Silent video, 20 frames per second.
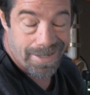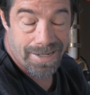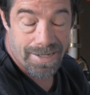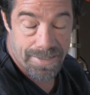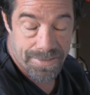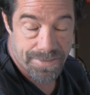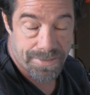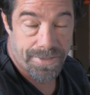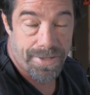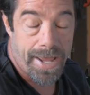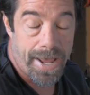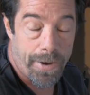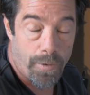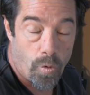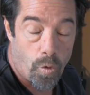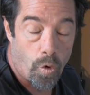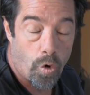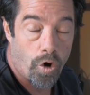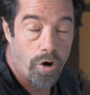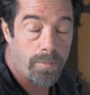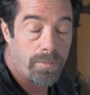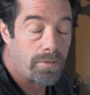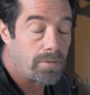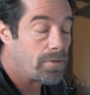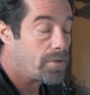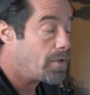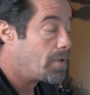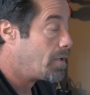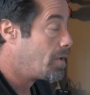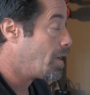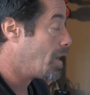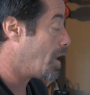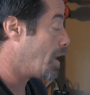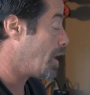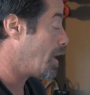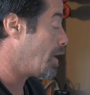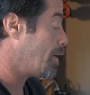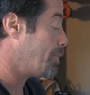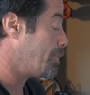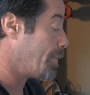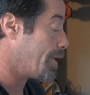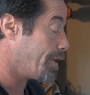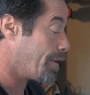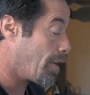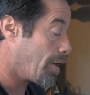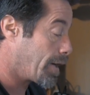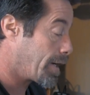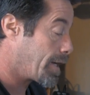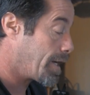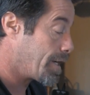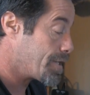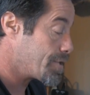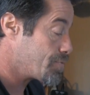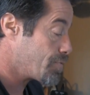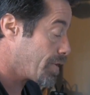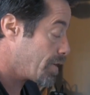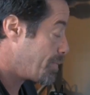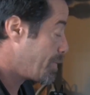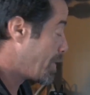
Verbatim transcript: It isn't that horrible, um, but in our case, we're going